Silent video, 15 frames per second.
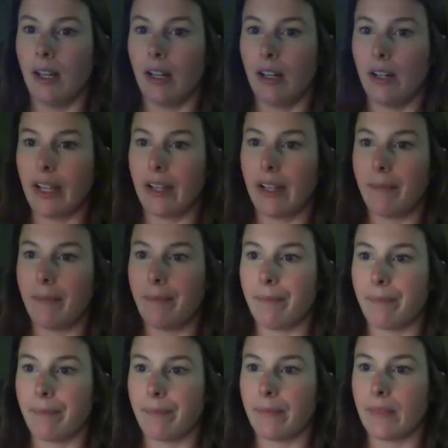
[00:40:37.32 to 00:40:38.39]
Okay,
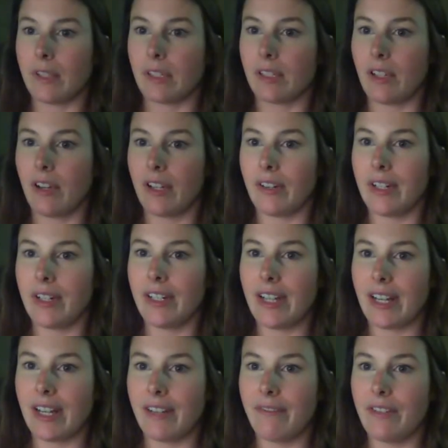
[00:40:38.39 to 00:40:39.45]
so I'm going to
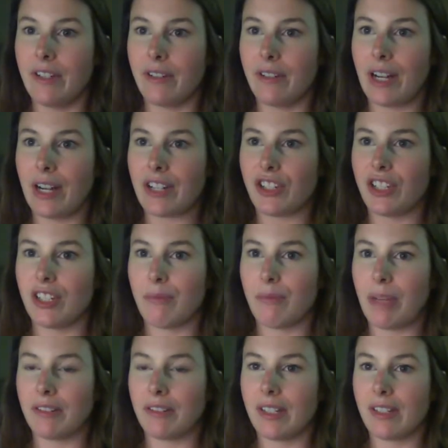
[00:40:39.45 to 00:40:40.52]
take a few questions
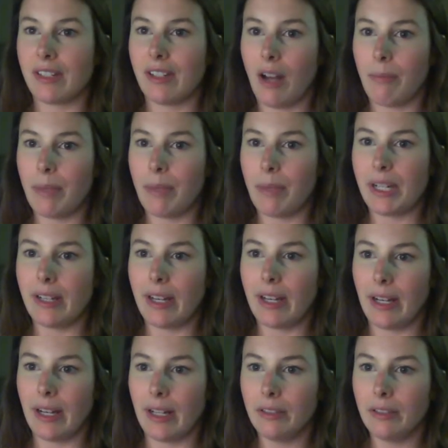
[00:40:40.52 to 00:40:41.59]
about this topic
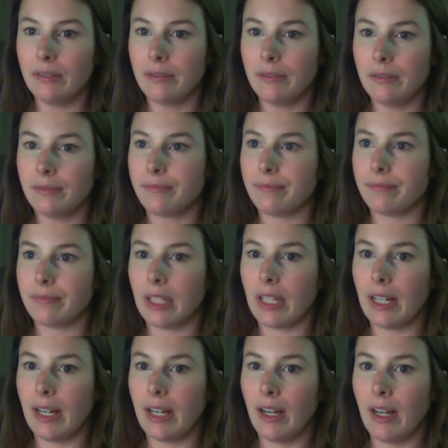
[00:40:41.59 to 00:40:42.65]
now.
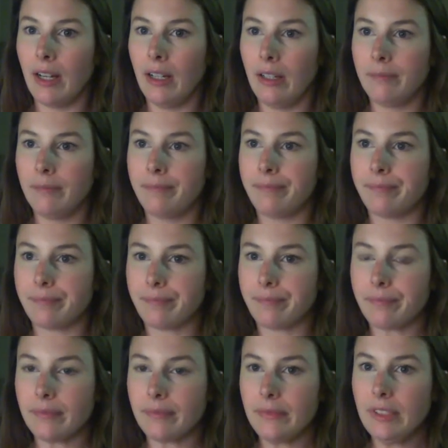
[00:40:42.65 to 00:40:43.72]

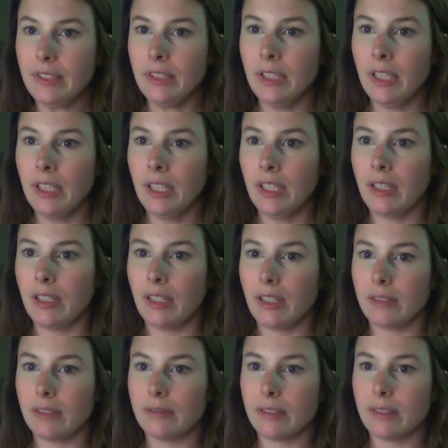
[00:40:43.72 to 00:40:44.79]

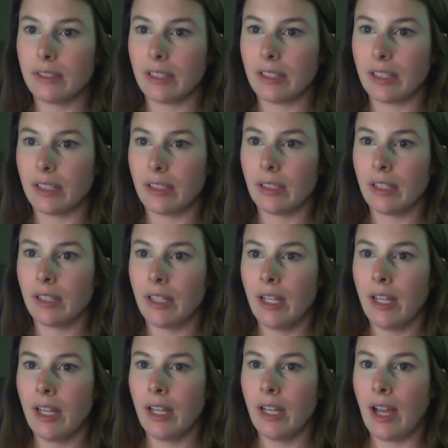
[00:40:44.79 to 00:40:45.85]

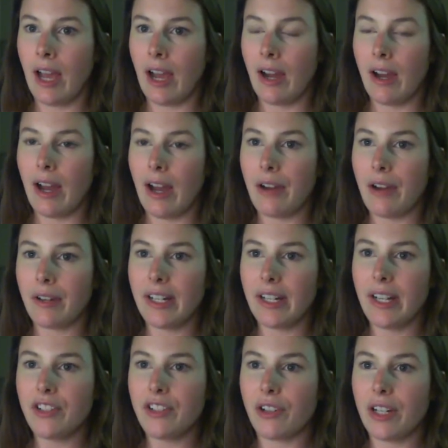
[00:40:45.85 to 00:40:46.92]
How can
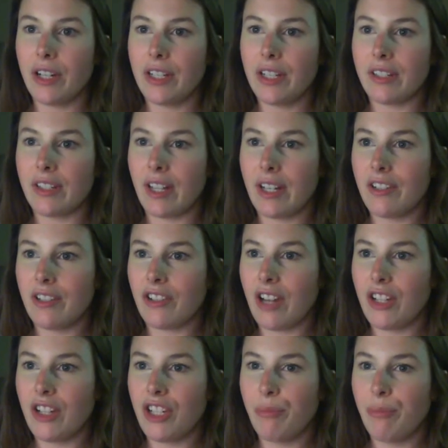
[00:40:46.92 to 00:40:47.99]
I join the study
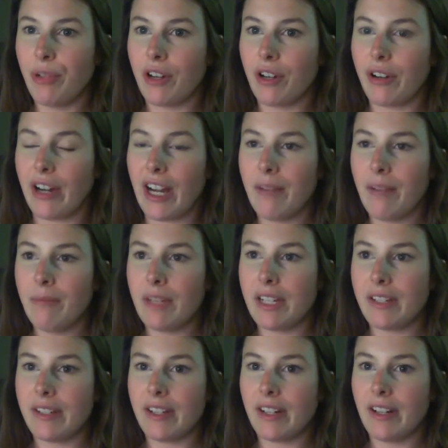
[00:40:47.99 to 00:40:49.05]
strategy program?
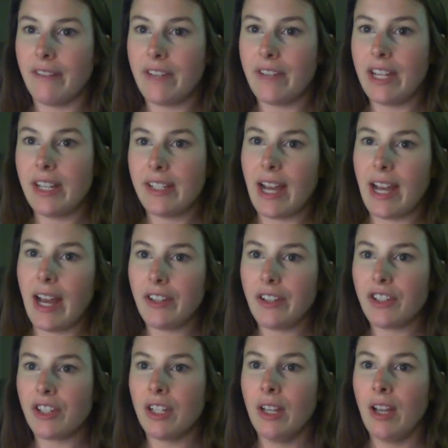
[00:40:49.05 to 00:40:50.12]
Is there a fee
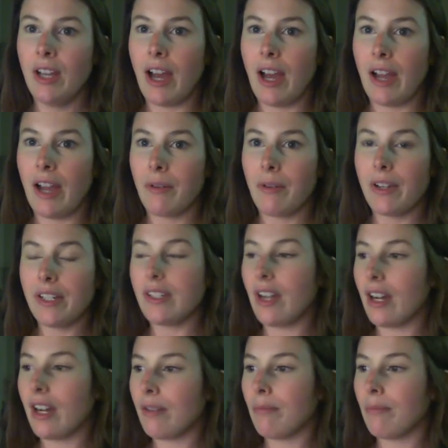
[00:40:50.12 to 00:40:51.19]
attached? I'm going to
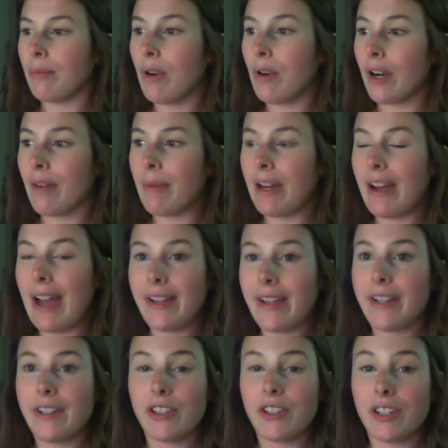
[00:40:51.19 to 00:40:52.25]
talk more about how you
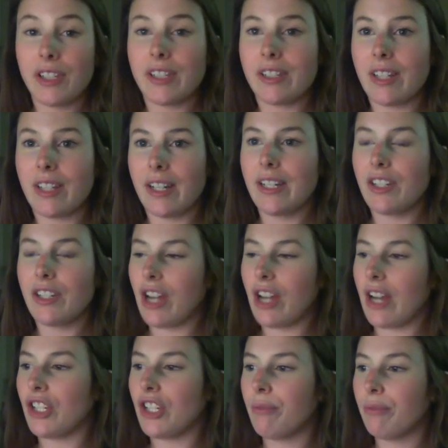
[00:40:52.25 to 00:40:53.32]
can join the study
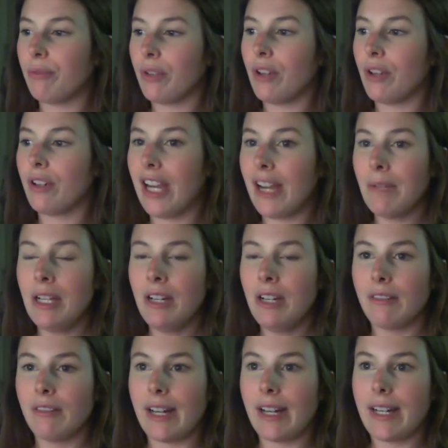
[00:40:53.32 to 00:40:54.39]
strategy program
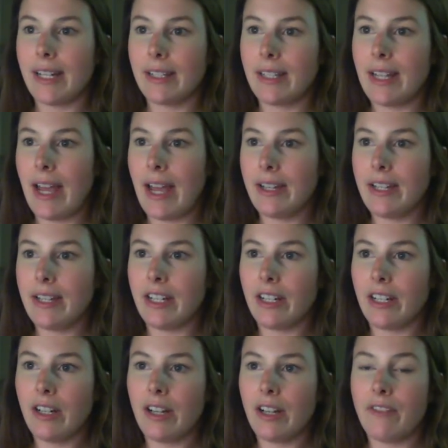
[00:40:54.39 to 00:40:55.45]
right at the end
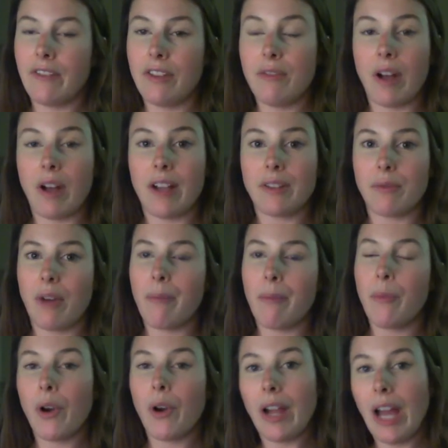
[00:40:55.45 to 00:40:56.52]
here. If you guys want
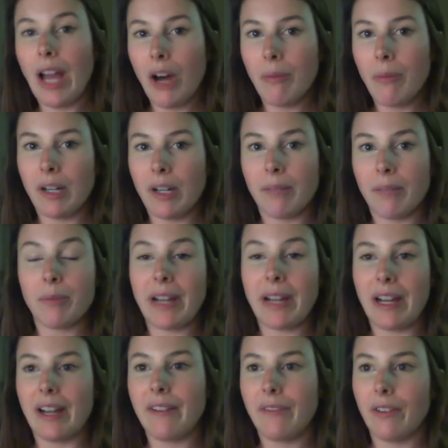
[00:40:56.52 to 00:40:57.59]
more help on
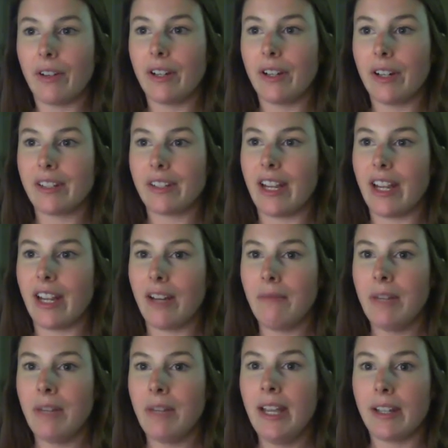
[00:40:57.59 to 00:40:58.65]
preparing for your exam,
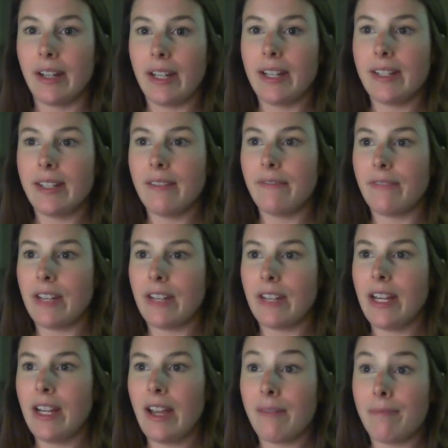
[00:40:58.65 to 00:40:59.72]
there is a
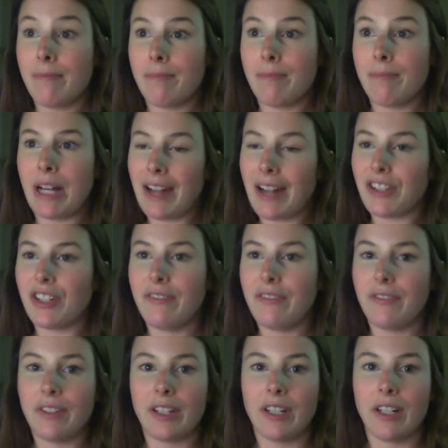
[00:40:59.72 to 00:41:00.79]
fee, but actually
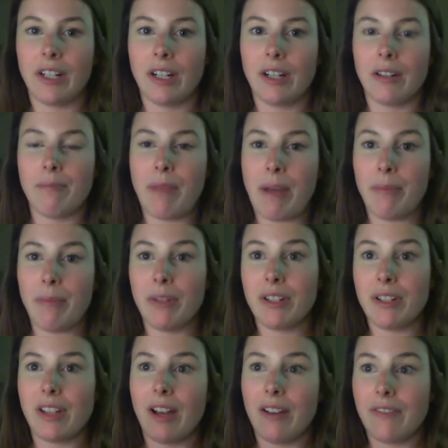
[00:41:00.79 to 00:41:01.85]
for members
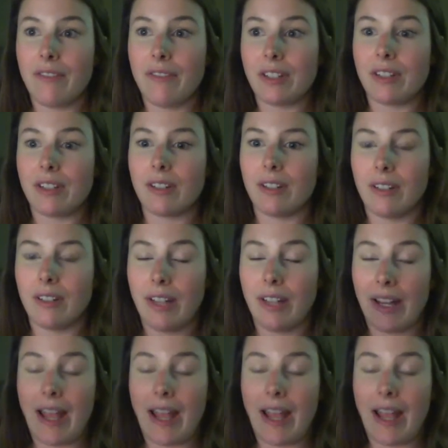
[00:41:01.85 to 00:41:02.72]
of this, like